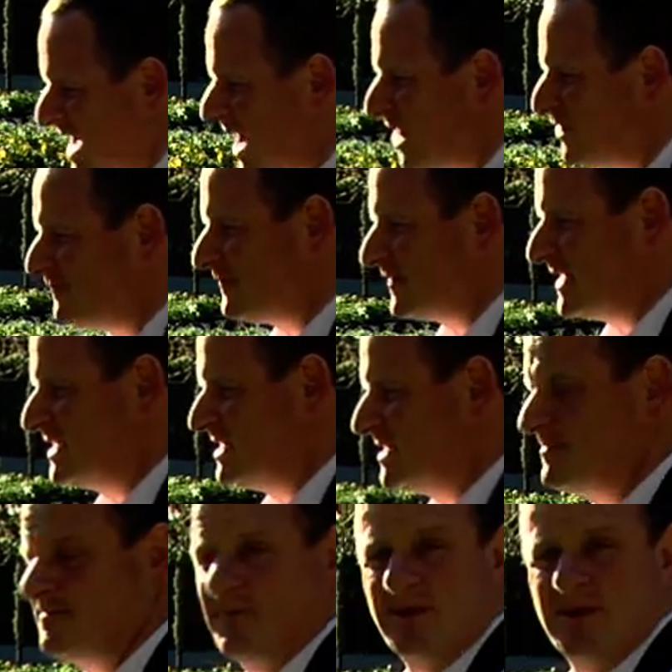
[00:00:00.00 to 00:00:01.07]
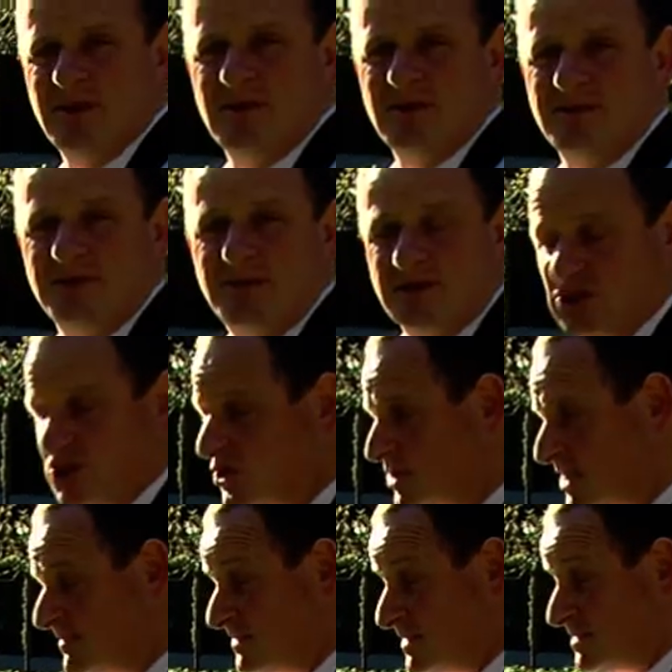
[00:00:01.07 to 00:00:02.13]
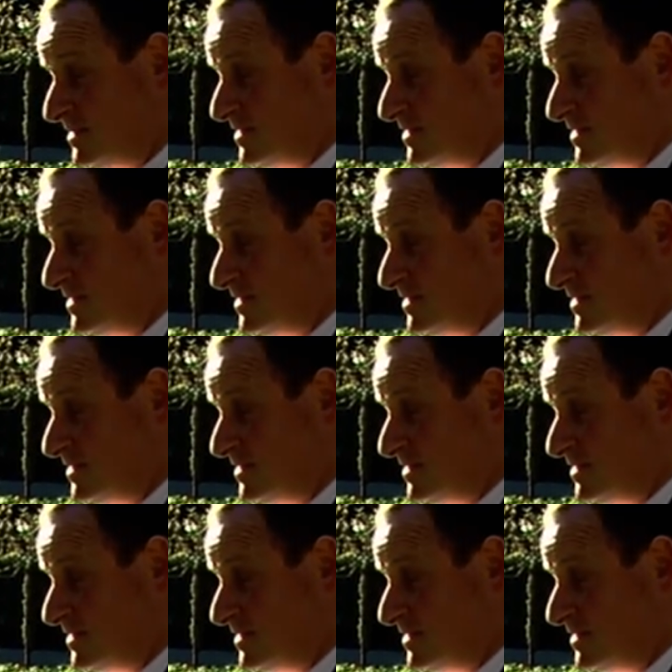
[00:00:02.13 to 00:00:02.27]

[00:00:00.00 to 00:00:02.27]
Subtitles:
hopefully the tulip